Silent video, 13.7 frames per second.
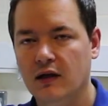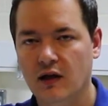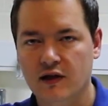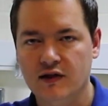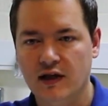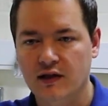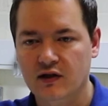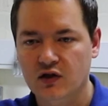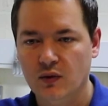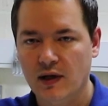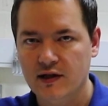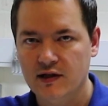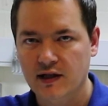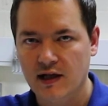like say the two
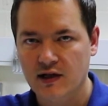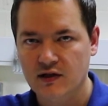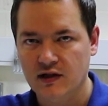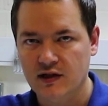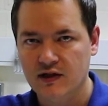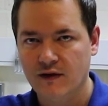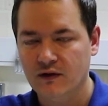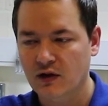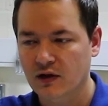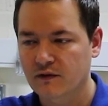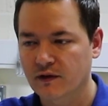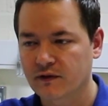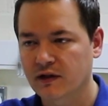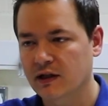eighty X and the seventy-nine
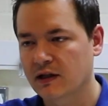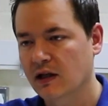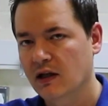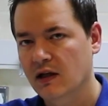fifty,